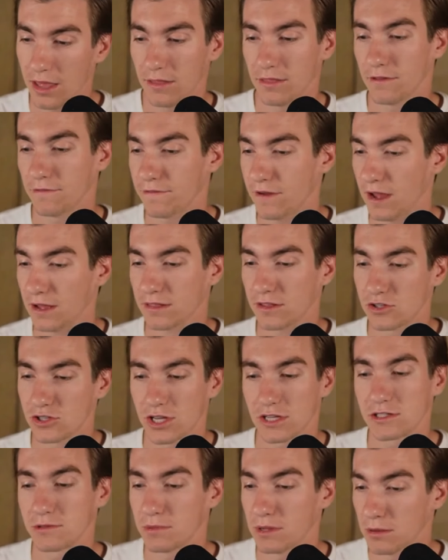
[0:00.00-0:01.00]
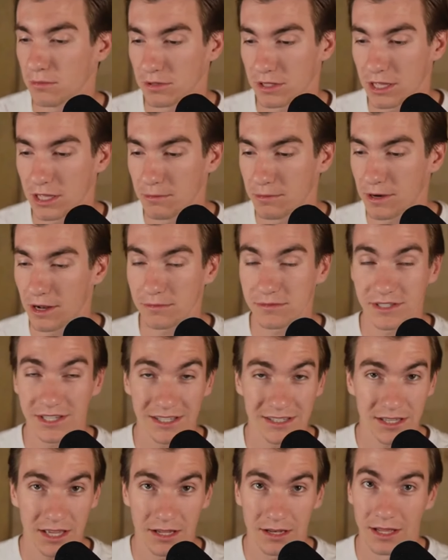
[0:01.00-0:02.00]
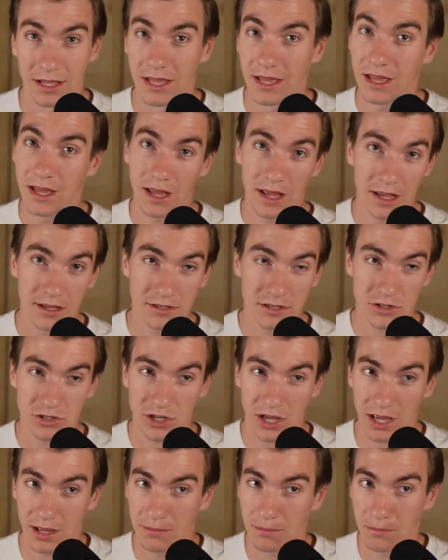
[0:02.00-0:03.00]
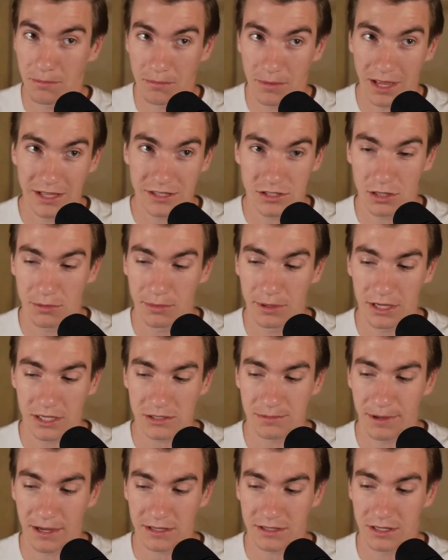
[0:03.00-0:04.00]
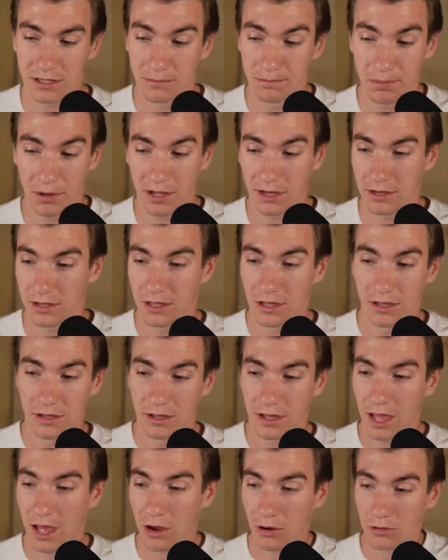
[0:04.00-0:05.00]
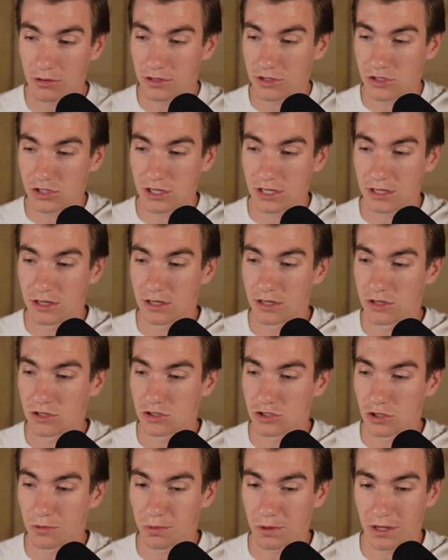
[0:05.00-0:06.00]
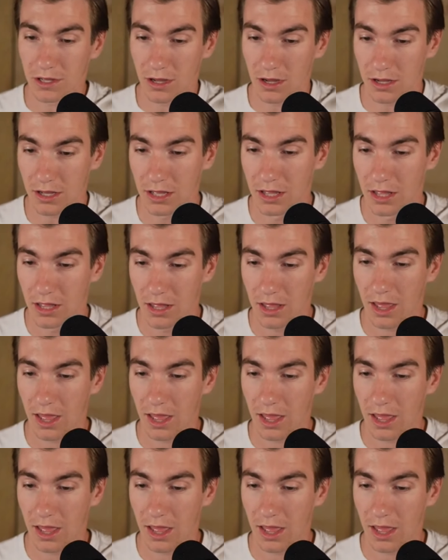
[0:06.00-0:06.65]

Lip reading: And the fact that she hasn't been able to keep it up since then is a shame. It's to be expected. But how old is she? Super young.